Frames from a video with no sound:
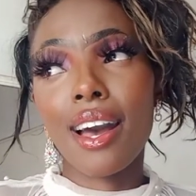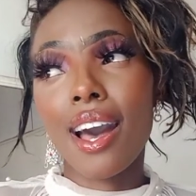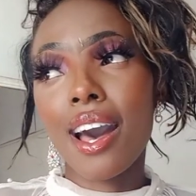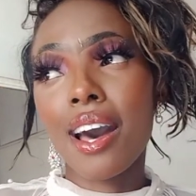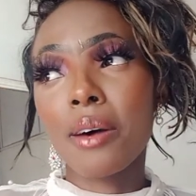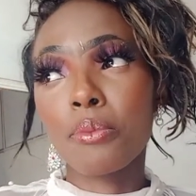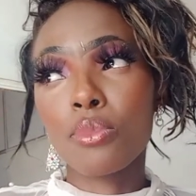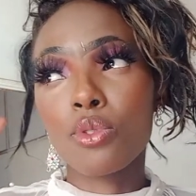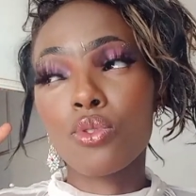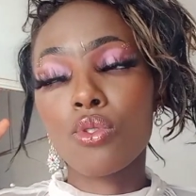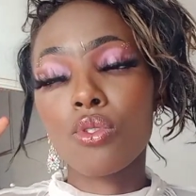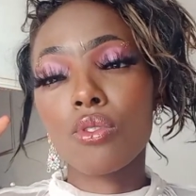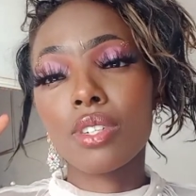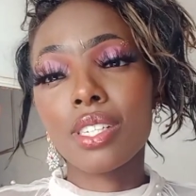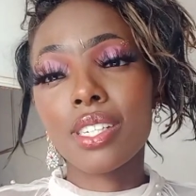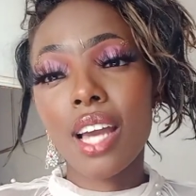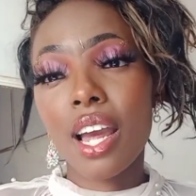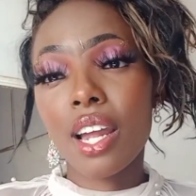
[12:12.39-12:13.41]
I'm so
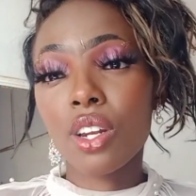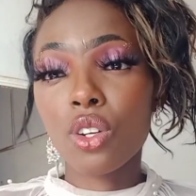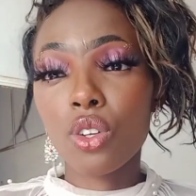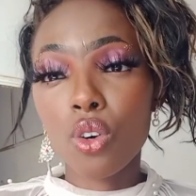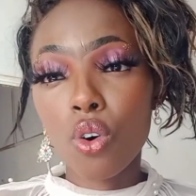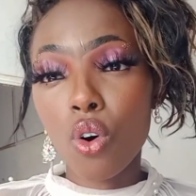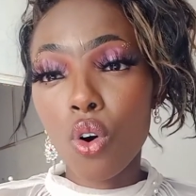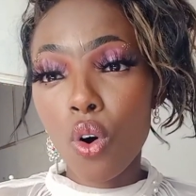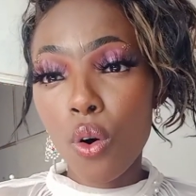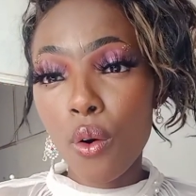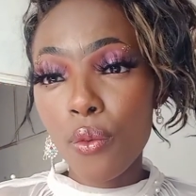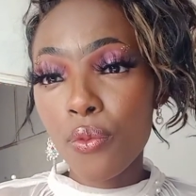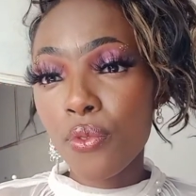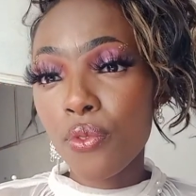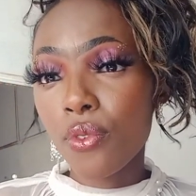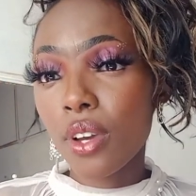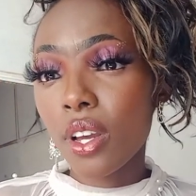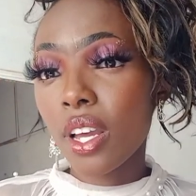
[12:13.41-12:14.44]
turned off.